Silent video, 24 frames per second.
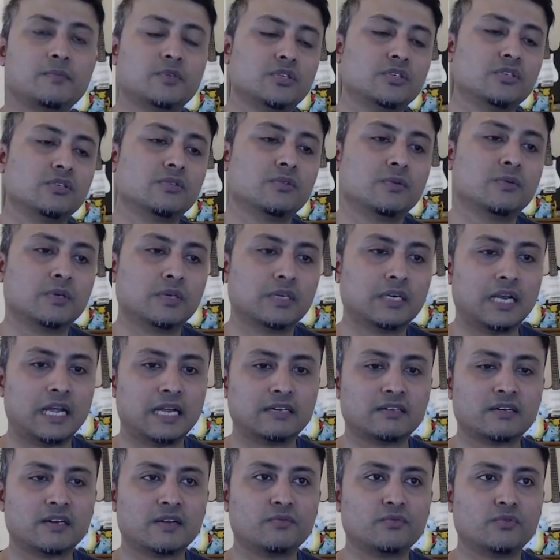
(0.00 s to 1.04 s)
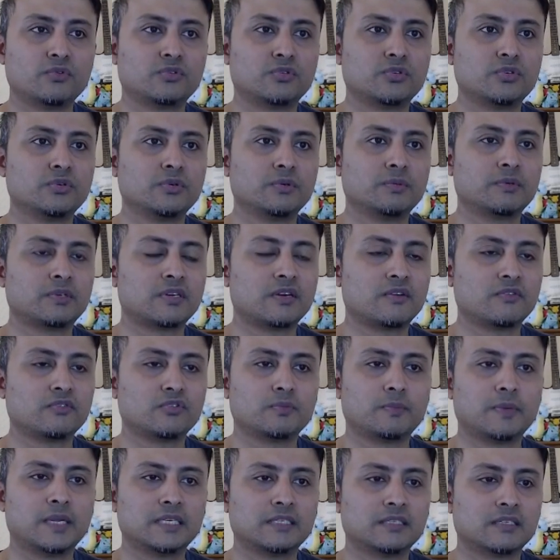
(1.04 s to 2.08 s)
to like travel to
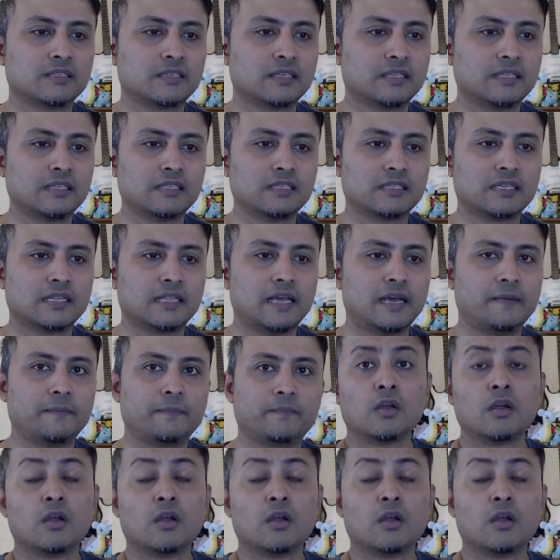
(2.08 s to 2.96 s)
places and this and that.